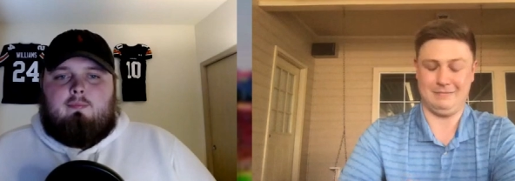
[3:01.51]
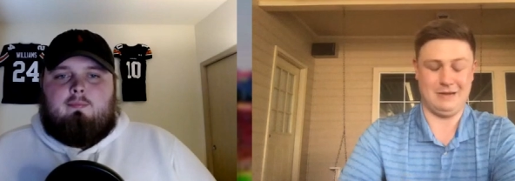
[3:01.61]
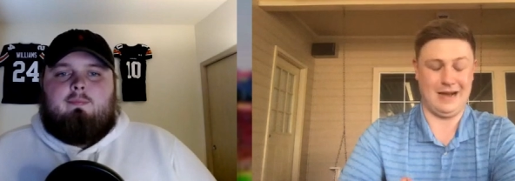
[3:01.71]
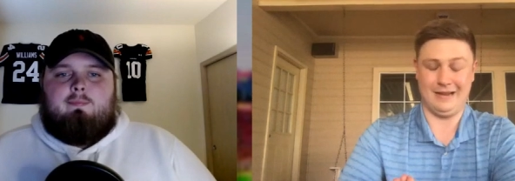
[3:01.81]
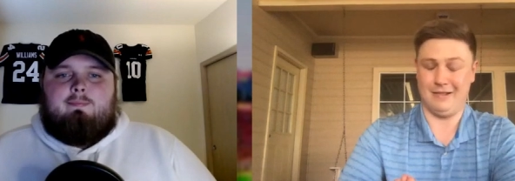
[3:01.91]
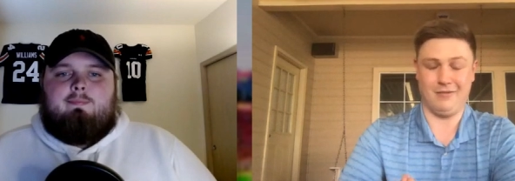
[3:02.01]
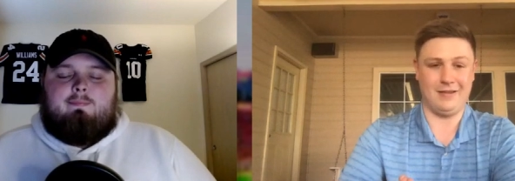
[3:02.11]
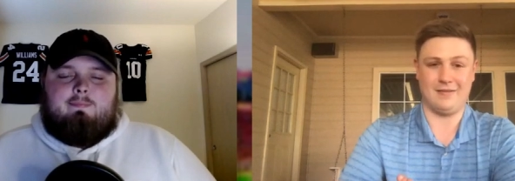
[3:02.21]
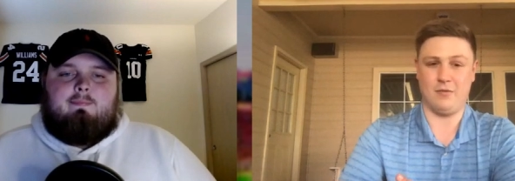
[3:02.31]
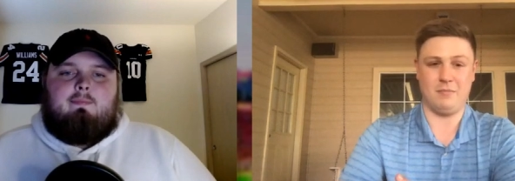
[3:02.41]
Speaker 1: not at
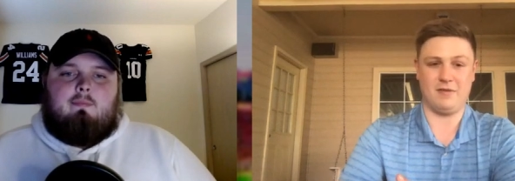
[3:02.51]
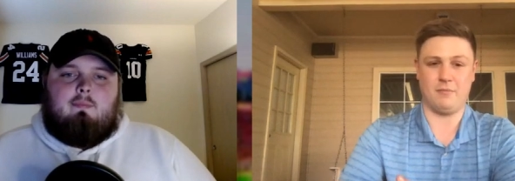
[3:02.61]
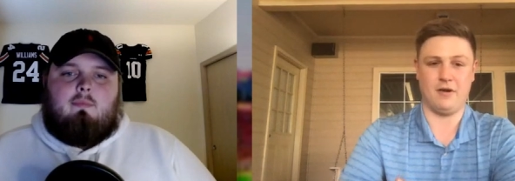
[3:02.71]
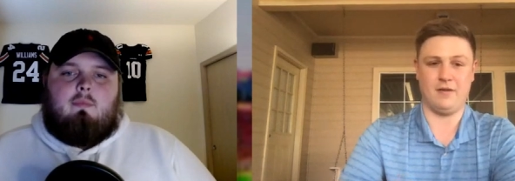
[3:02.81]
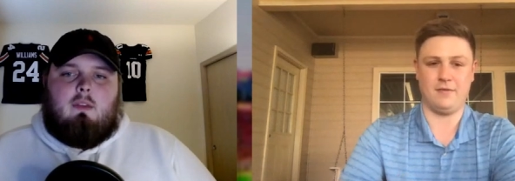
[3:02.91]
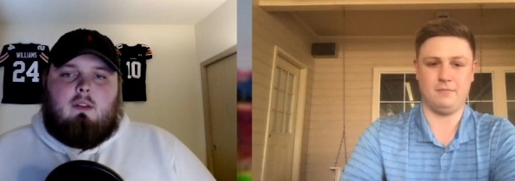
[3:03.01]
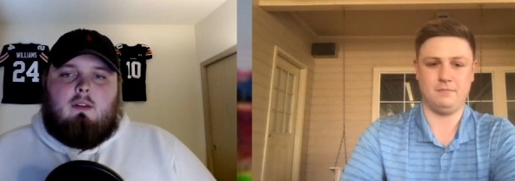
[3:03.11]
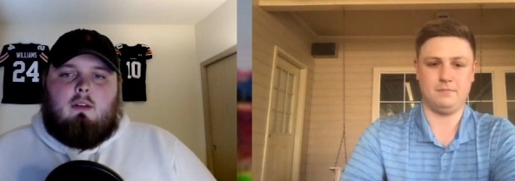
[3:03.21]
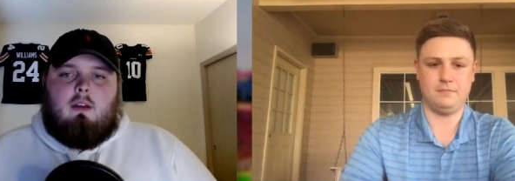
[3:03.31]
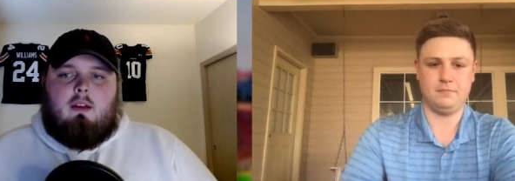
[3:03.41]
least. I wouldn't be surprised.
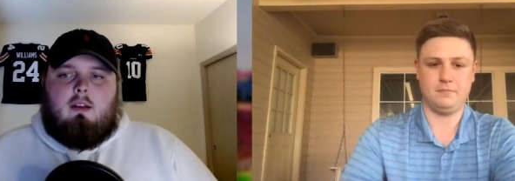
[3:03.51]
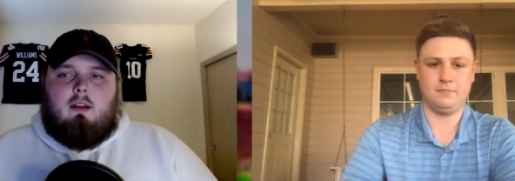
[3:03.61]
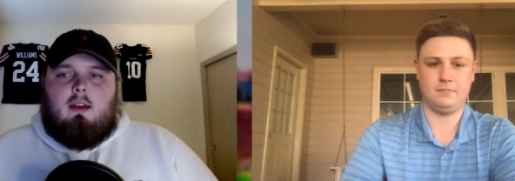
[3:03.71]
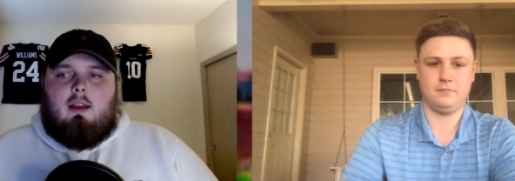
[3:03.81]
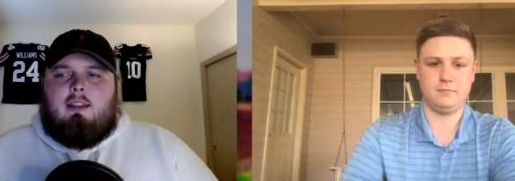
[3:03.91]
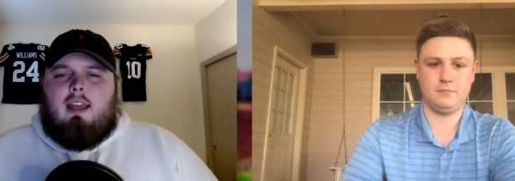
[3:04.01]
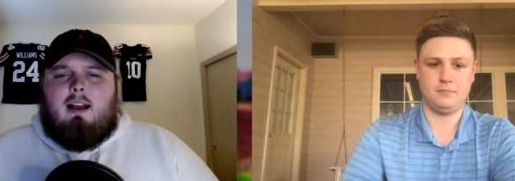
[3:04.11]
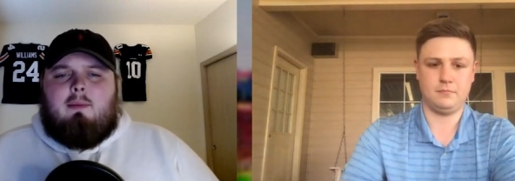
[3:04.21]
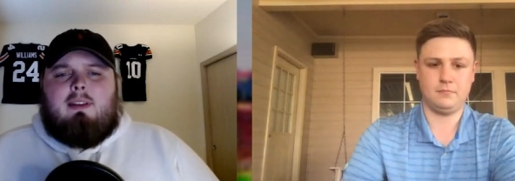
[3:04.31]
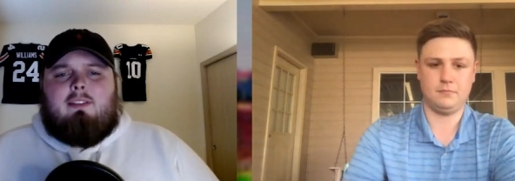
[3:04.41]
Speaker 2: Yeah,
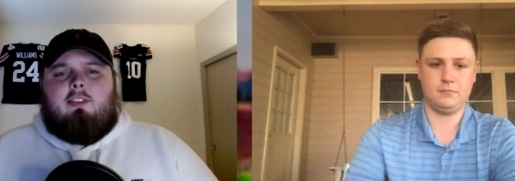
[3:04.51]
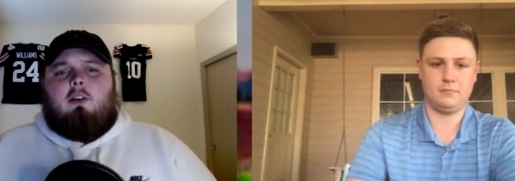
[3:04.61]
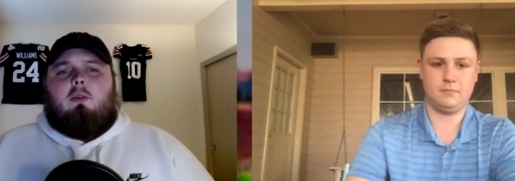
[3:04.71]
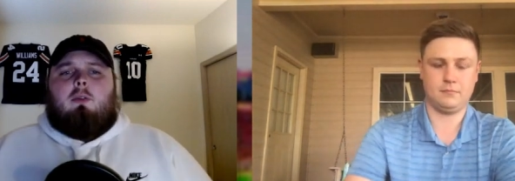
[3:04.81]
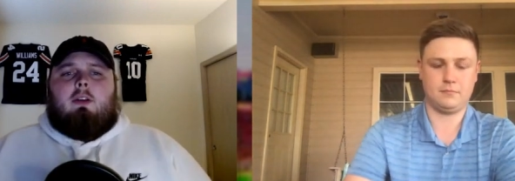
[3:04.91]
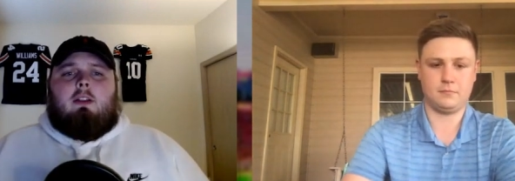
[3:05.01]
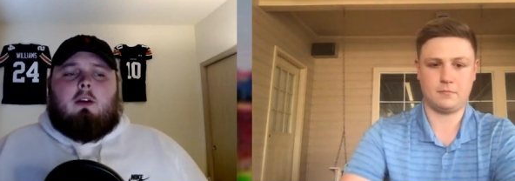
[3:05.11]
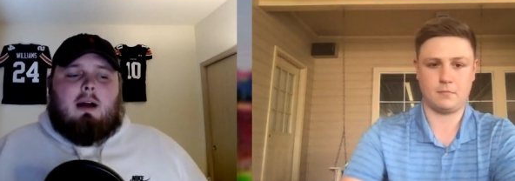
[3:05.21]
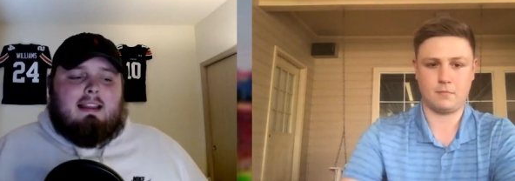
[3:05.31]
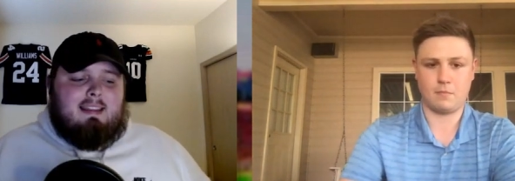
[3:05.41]
I mean, so, you
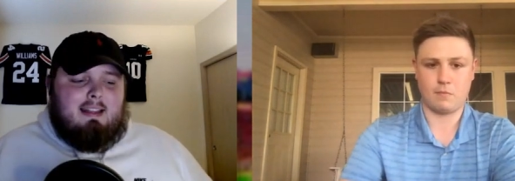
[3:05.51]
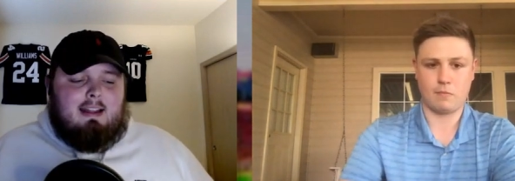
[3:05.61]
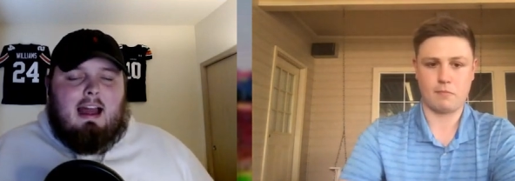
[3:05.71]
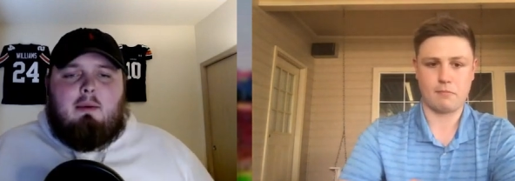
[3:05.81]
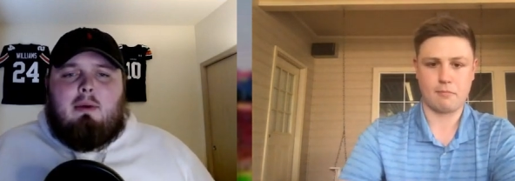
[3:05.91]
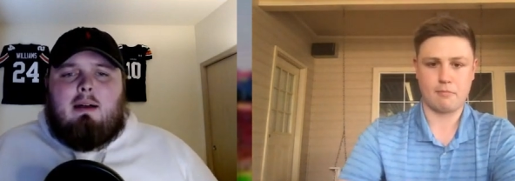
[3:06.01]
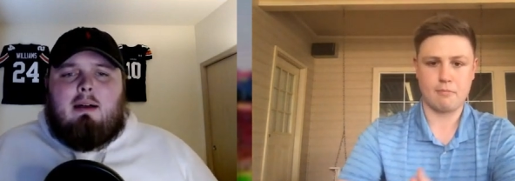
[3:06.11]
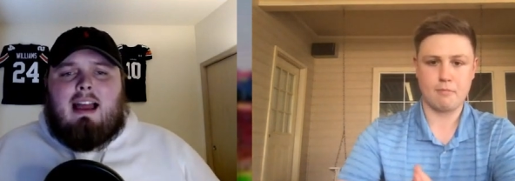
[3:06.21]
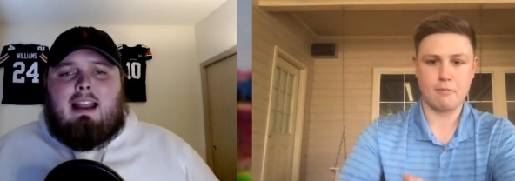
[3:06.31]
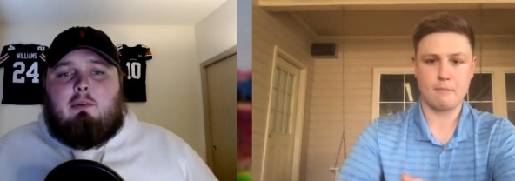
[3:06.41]
know, I get it. I
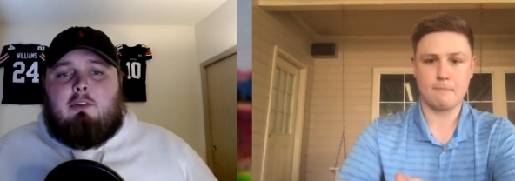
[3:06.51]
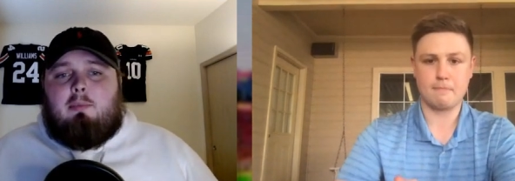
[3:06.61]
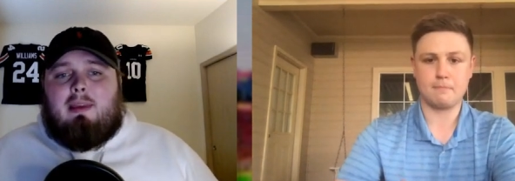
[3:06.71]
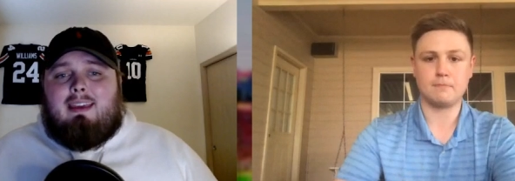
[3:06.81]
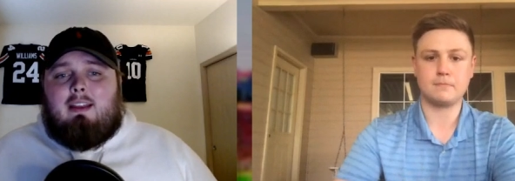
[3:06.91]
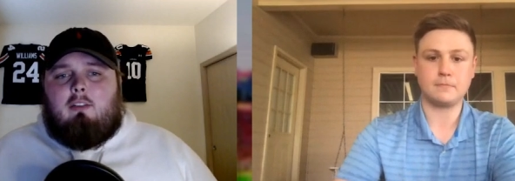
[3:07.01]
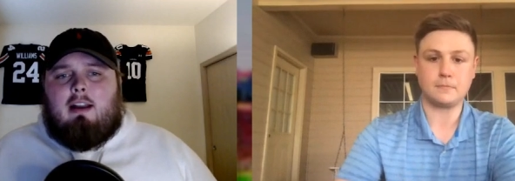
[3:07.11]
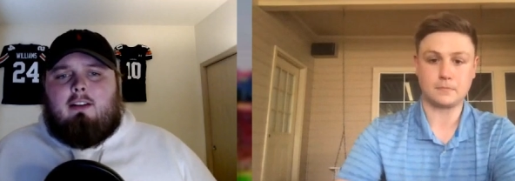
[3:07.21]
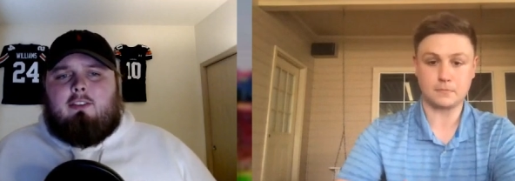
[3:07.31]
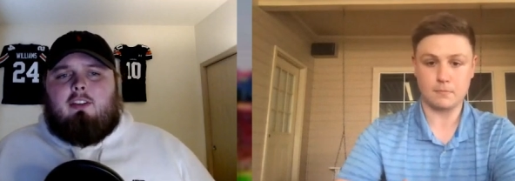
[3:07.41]
kind of was peeking
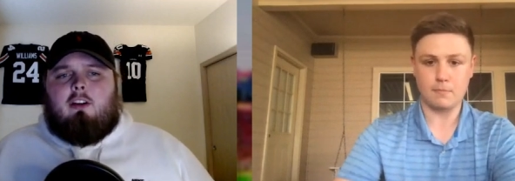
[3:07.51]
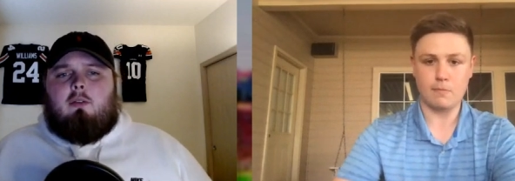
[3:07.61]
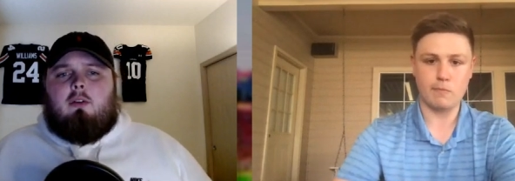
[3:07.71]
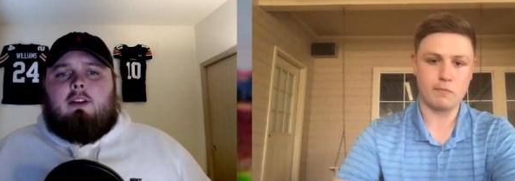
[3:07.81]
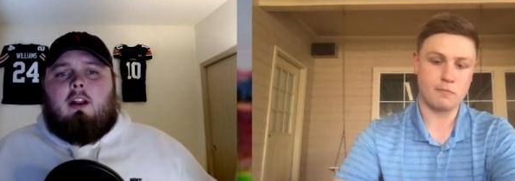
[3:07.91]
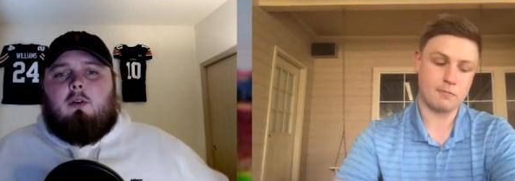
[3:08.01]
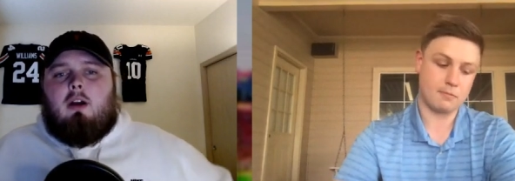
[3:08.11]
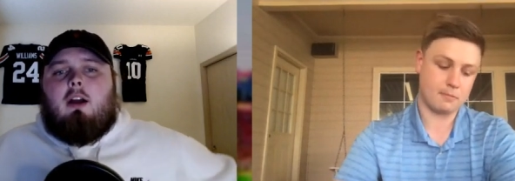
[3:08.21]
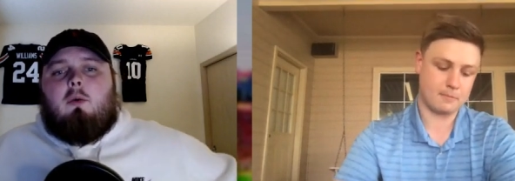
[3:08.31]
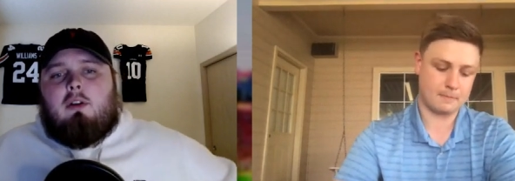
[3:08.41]
around. So, you know,
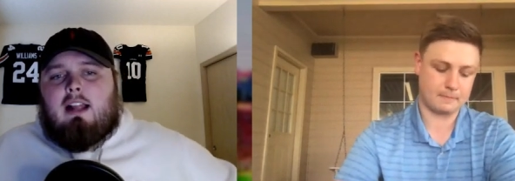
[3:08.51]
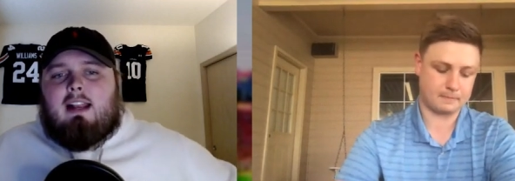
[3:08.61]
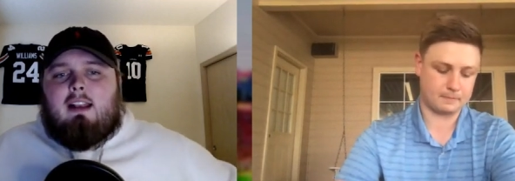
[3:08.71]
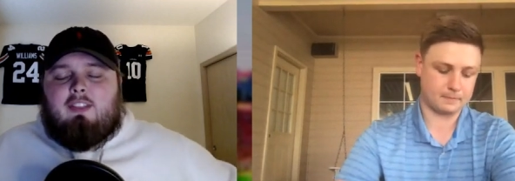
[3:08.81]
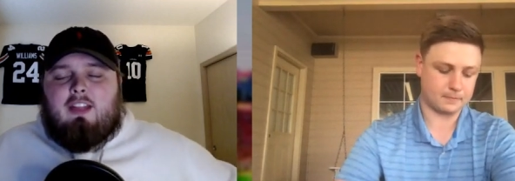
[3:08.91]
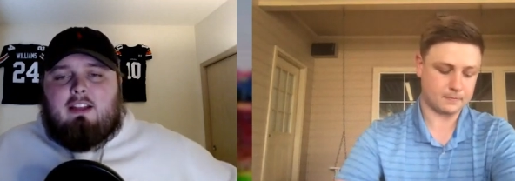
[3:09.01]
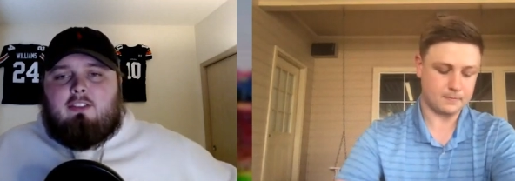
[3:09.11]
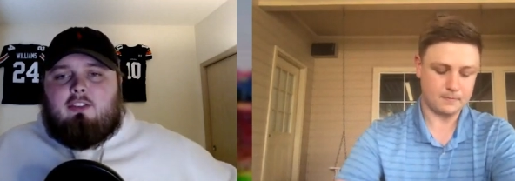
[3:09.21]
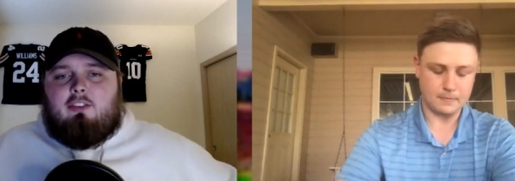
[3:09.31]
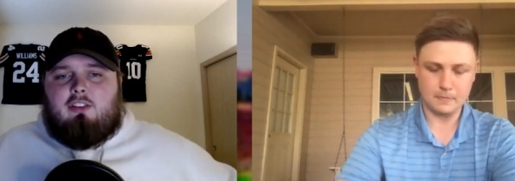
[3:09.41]
we're not at
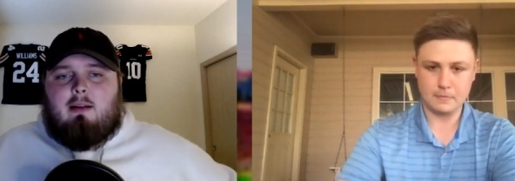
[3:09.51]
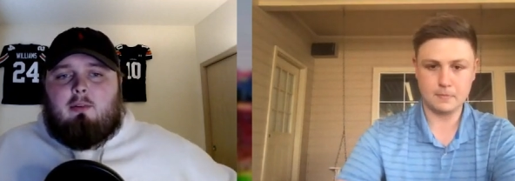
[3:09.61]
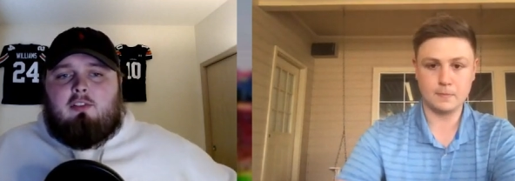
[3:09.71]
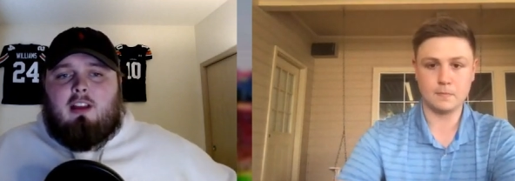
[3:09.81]
1,000 subscribers